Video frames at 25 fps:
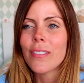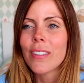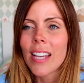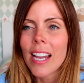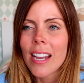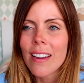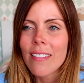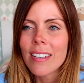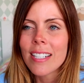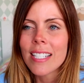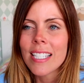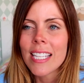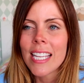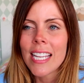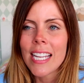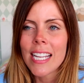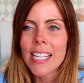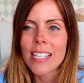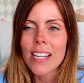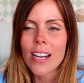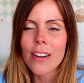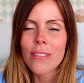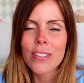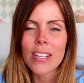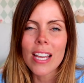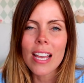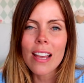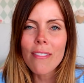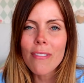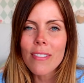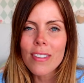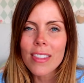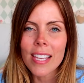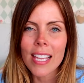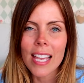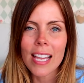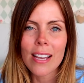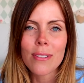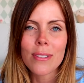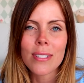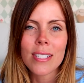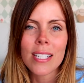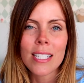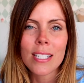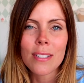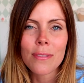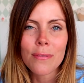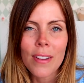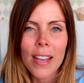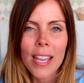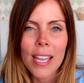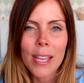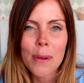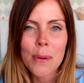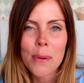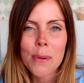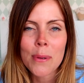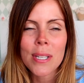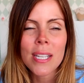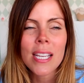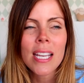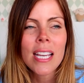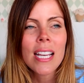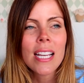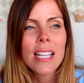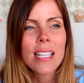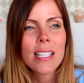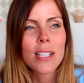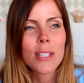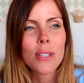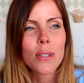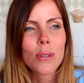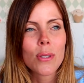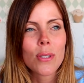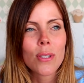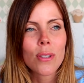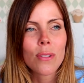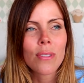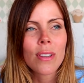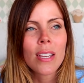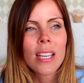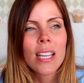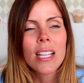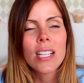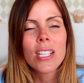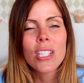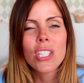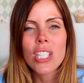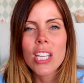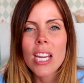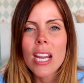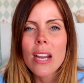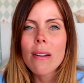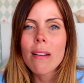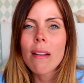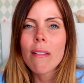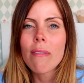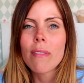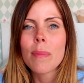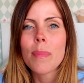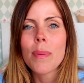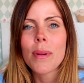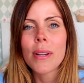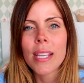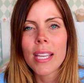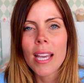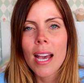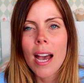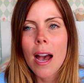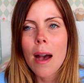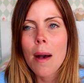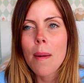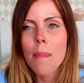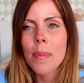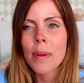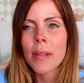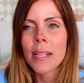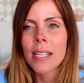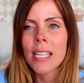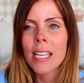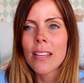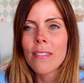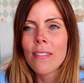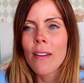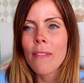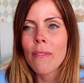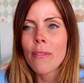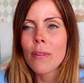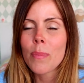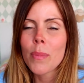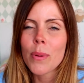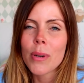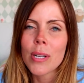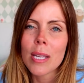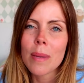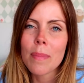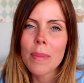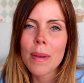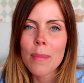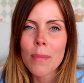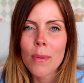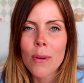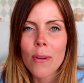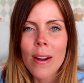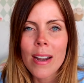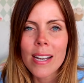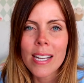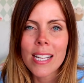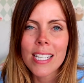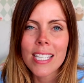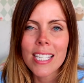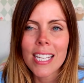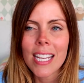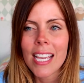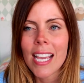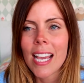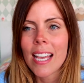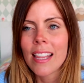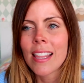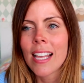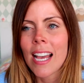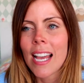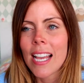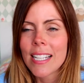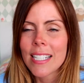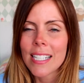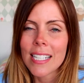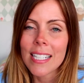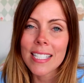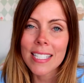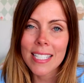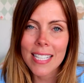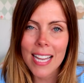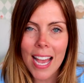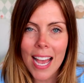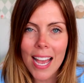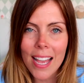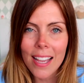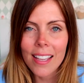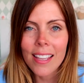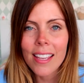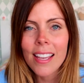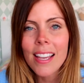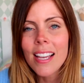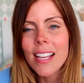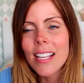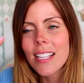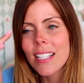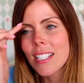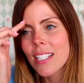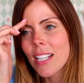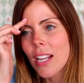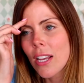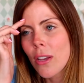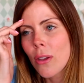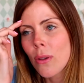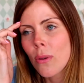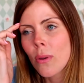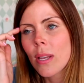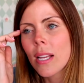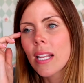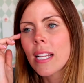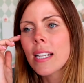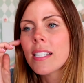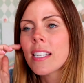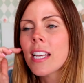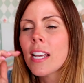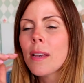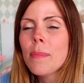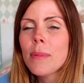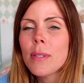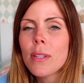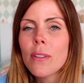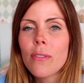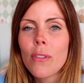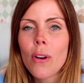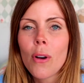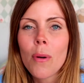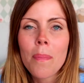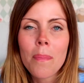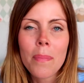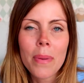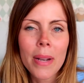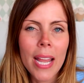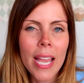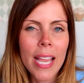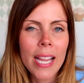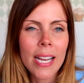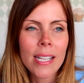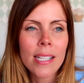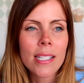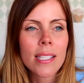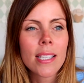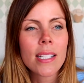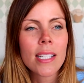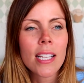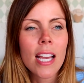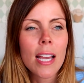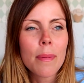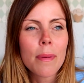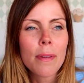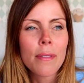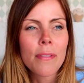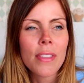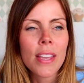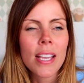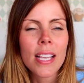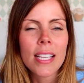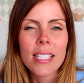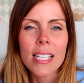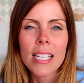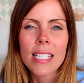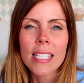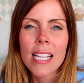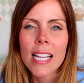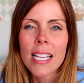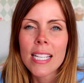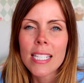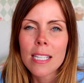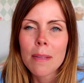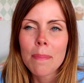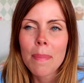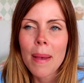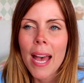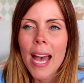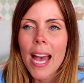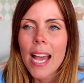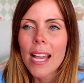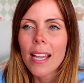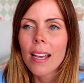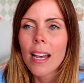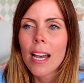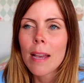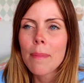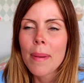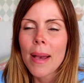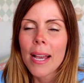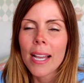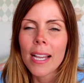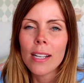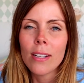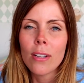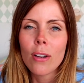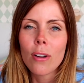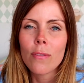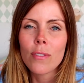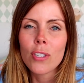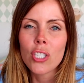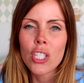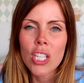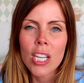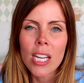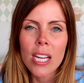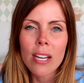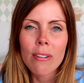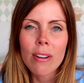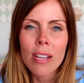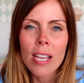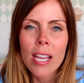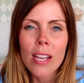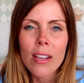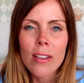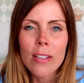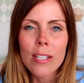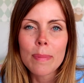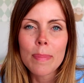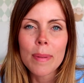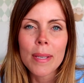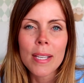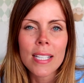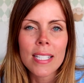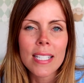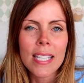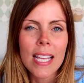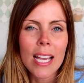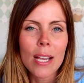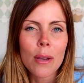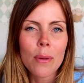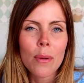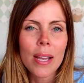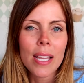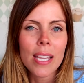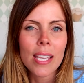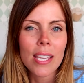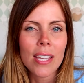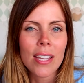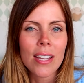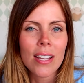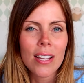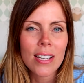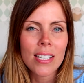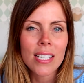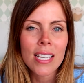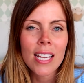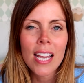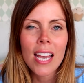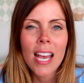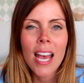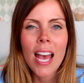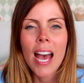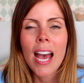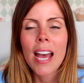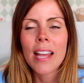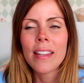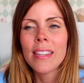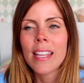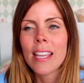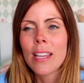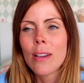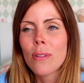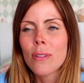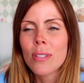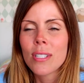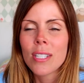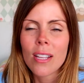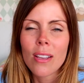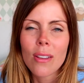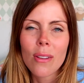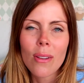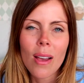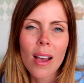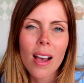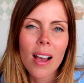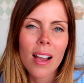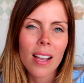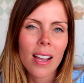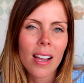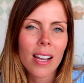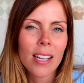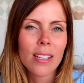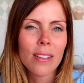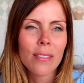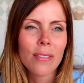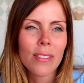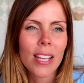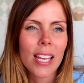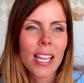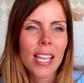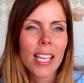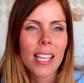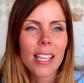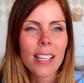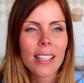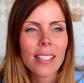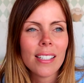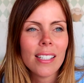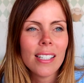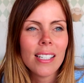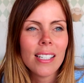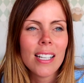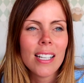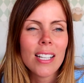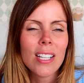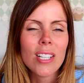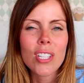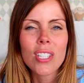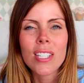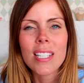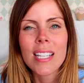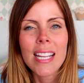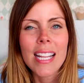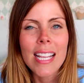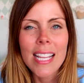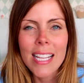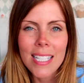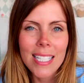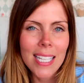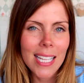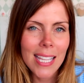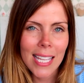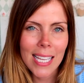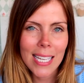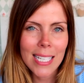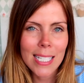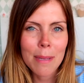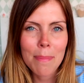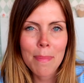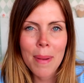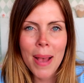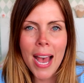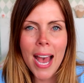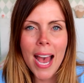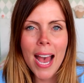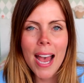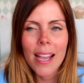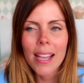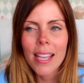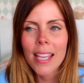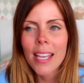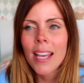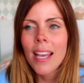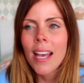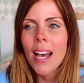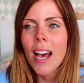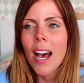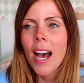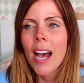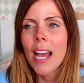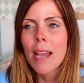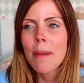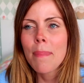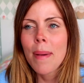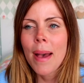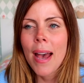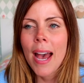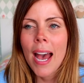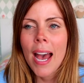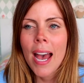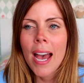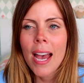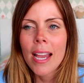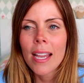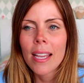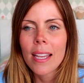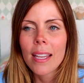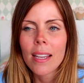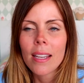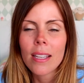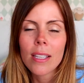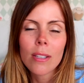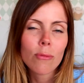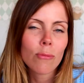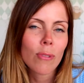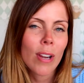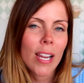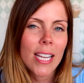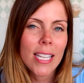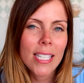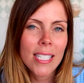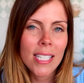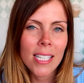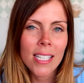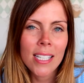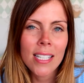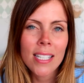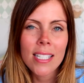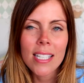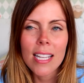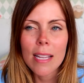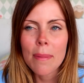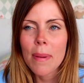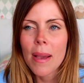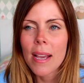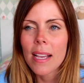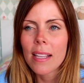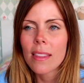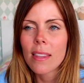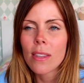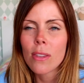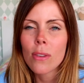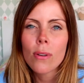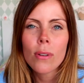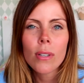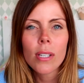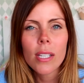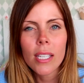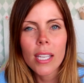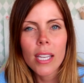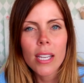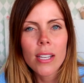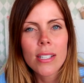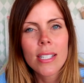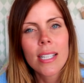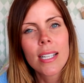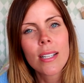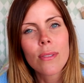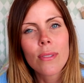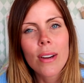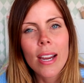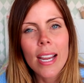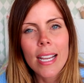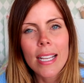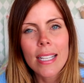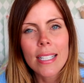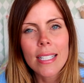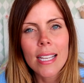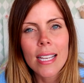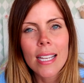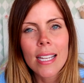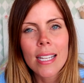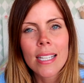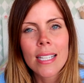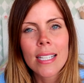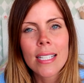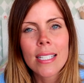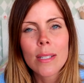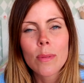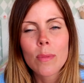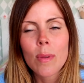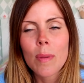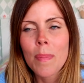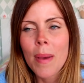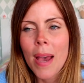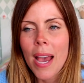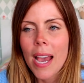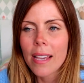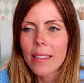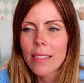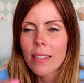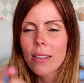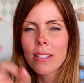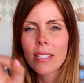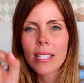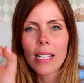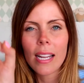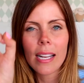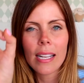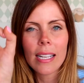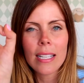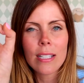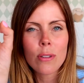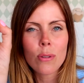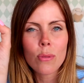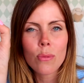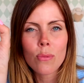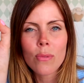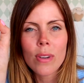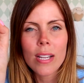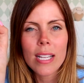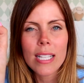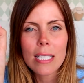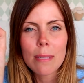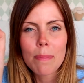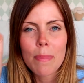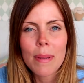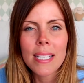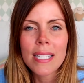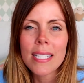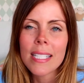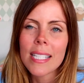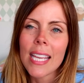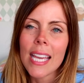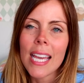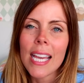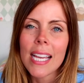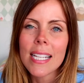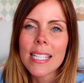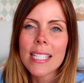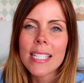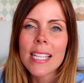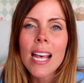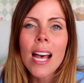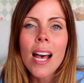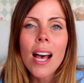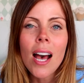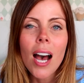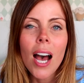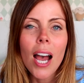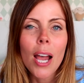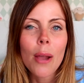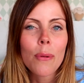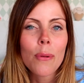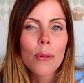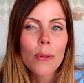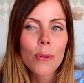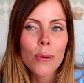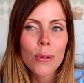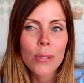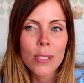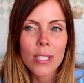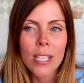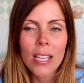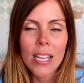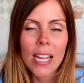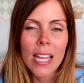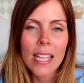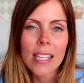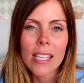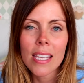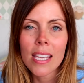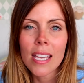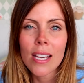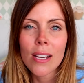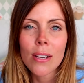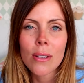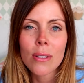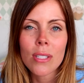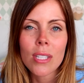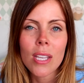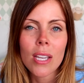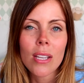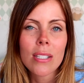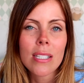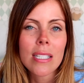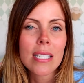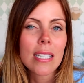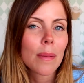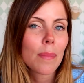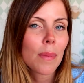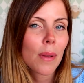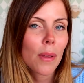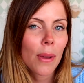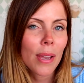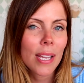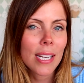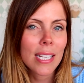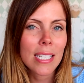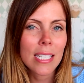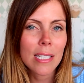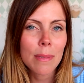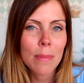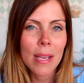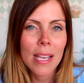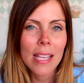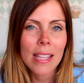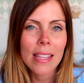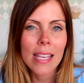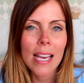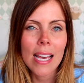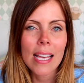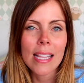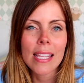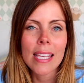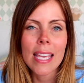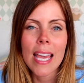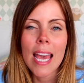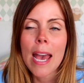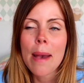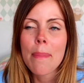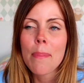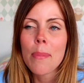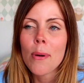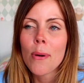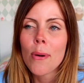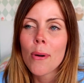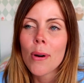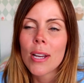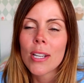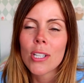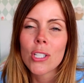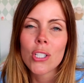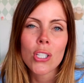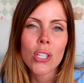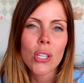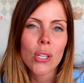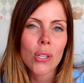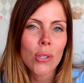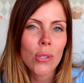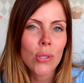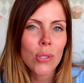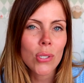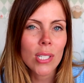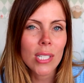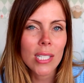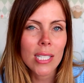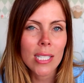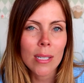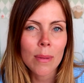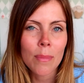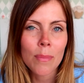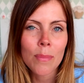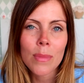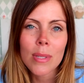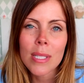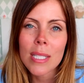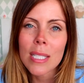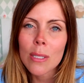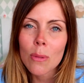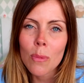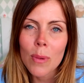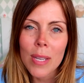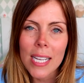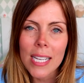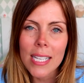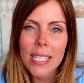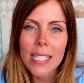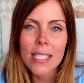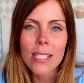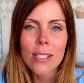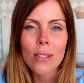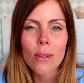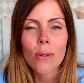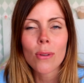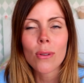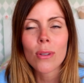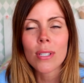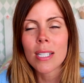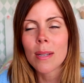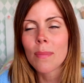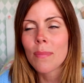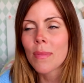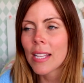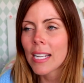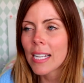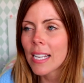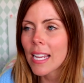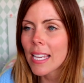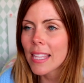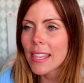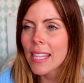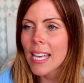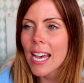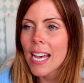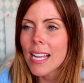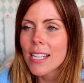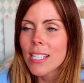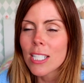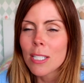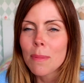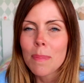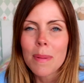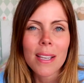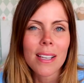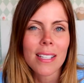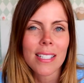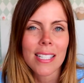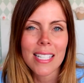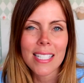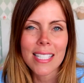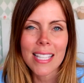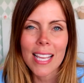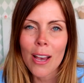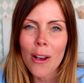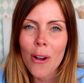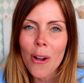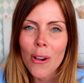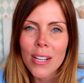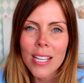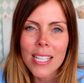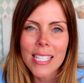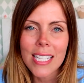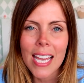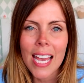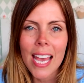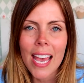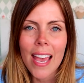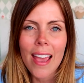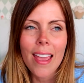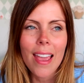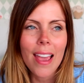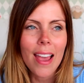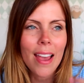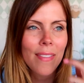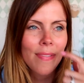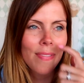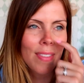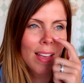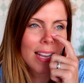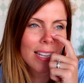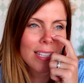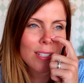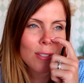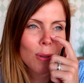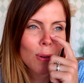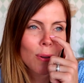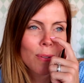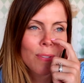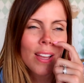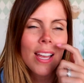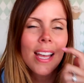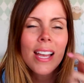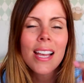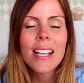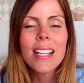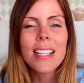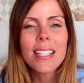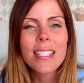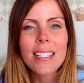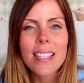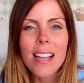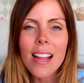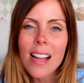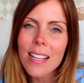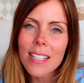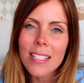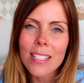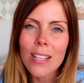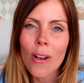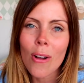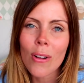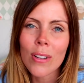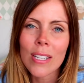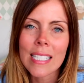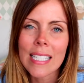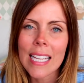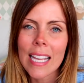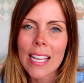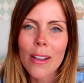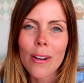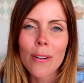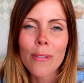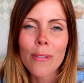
of guaranteed after everything else has failed to sort of cheer everybody up and give everybody a bit more energy, and that is a snack. So in terms of on planes, the type of things I tend to pack, I pack a lot of Cheerios because they're quite good, and they also are kind of like just an easy thing to pack. I pack raisins, I pack the yogurt coated raisins, we pack those like little Ritz biscuits. I will also let the girls go to WH Smith at the airport and choose some sweets or something like that, just because it's their holiday and that sort of starts the holiday